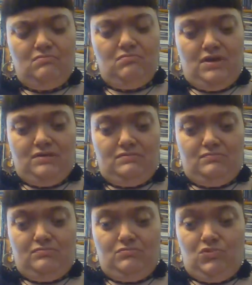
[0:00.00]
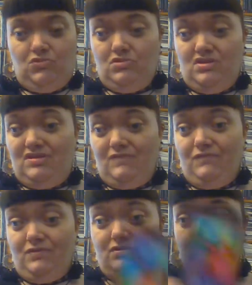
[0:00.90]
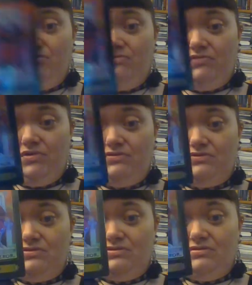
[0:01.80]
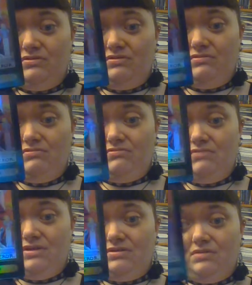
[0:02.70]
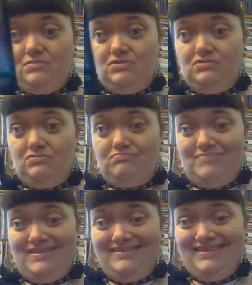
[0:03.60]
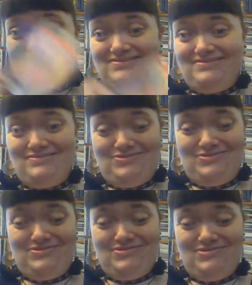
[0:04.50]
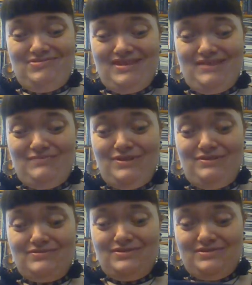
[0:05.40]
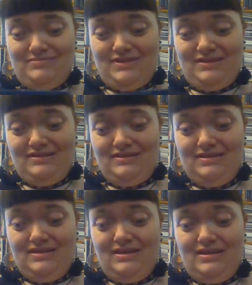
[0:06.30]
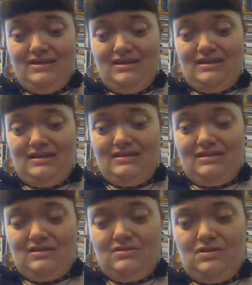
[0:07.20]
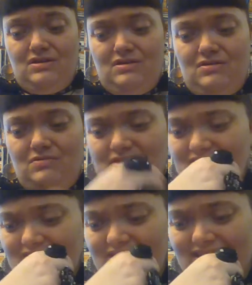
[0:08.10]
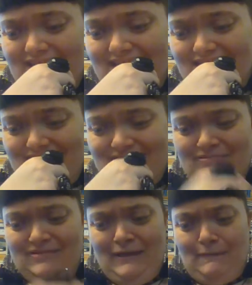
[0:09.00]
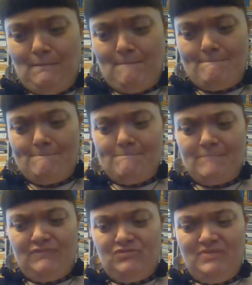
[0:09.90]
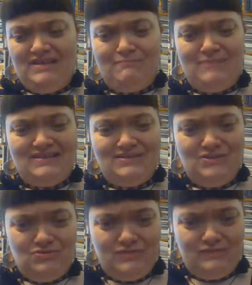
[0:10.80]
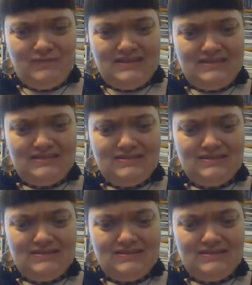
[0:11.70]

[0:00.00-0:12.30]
But you could definitely do worse when it comes to spending $2.50 on something. And I think that what really actually would be the best use of this